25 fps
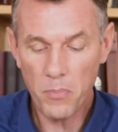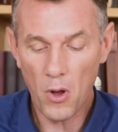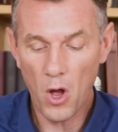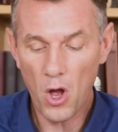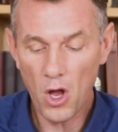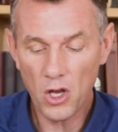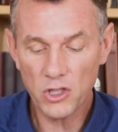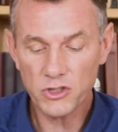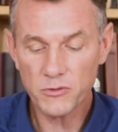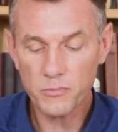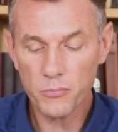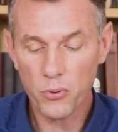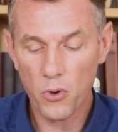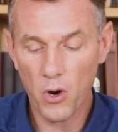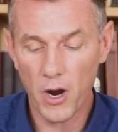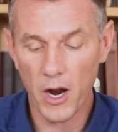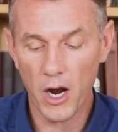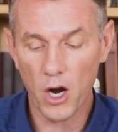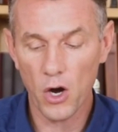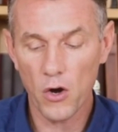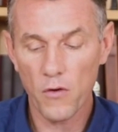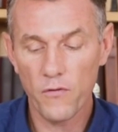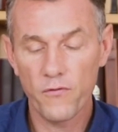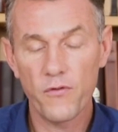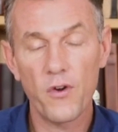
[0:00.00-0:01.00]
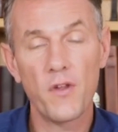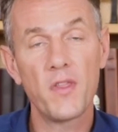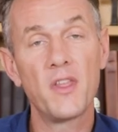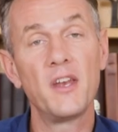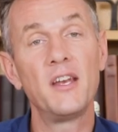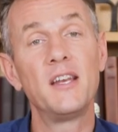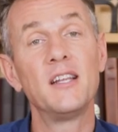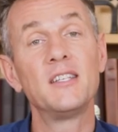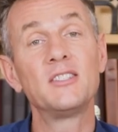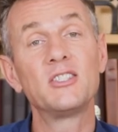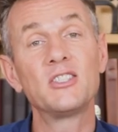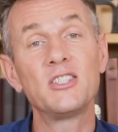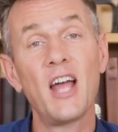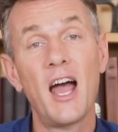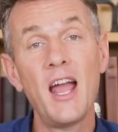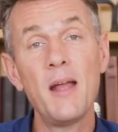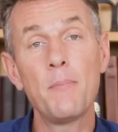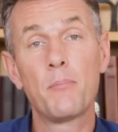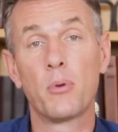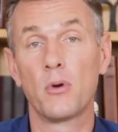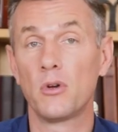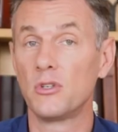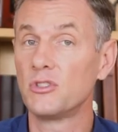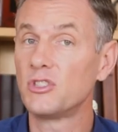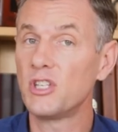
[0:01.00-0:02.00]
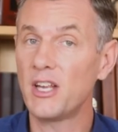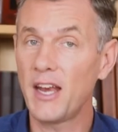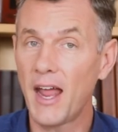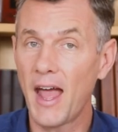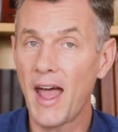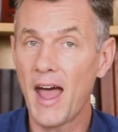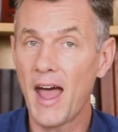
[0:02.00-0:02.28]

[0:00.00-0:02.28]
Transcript: Paul's prayer for the disciples in